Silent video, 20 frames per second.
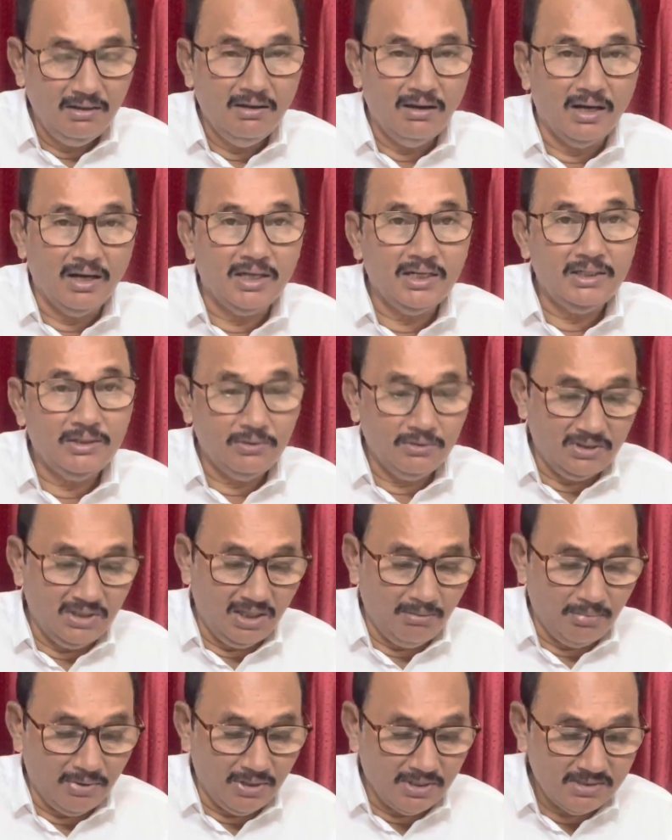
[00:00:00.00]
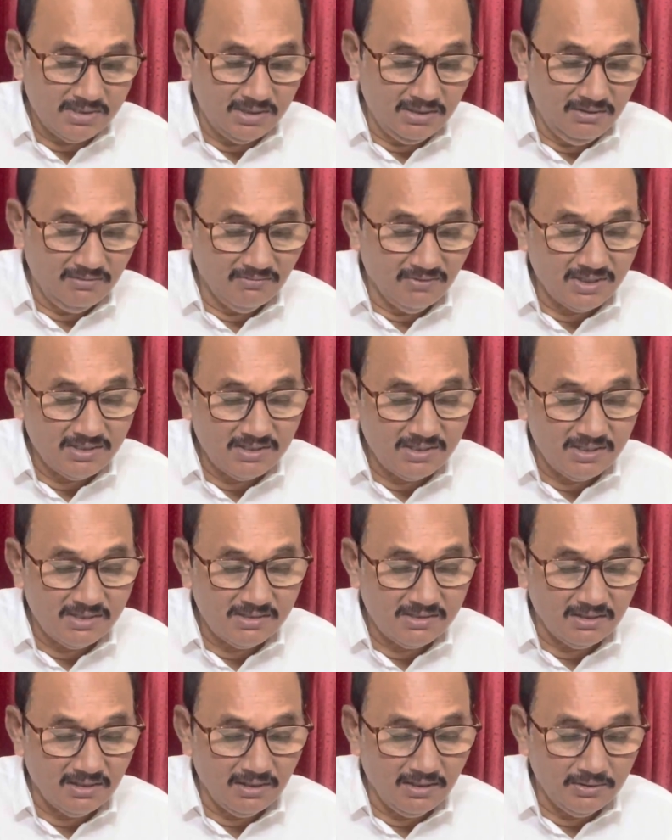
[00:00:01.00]
Aniruddha Basin versus
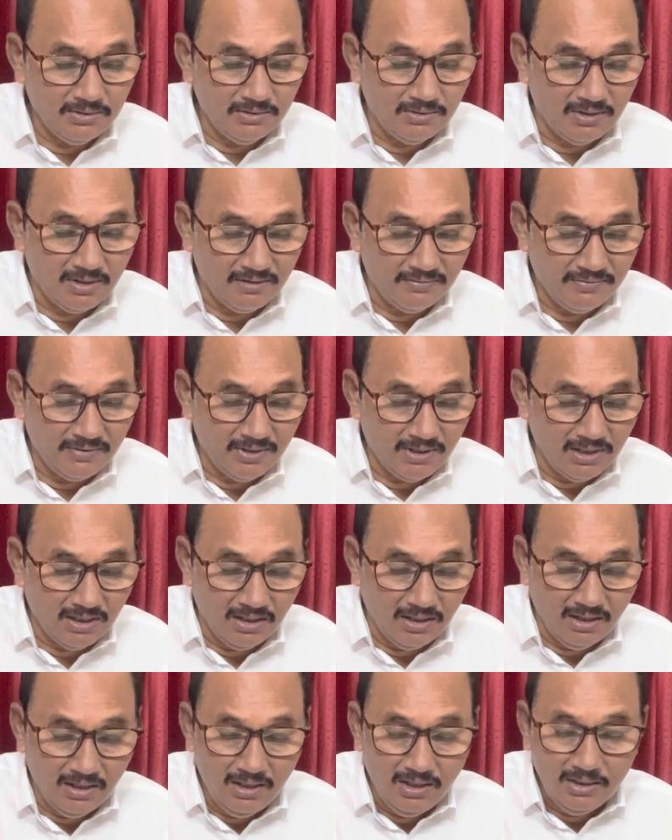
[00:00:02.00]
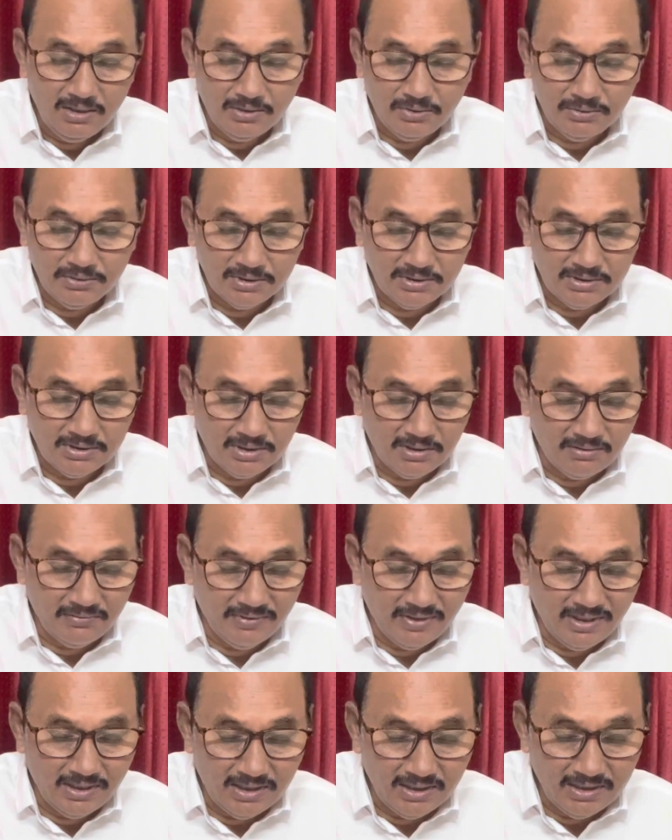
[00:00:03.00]
Union of India
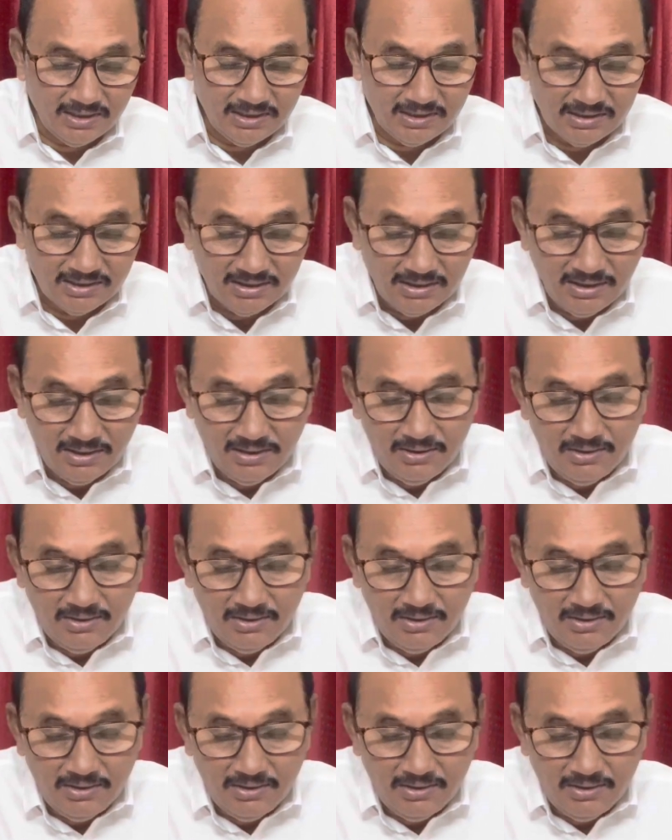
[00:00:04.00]
2020.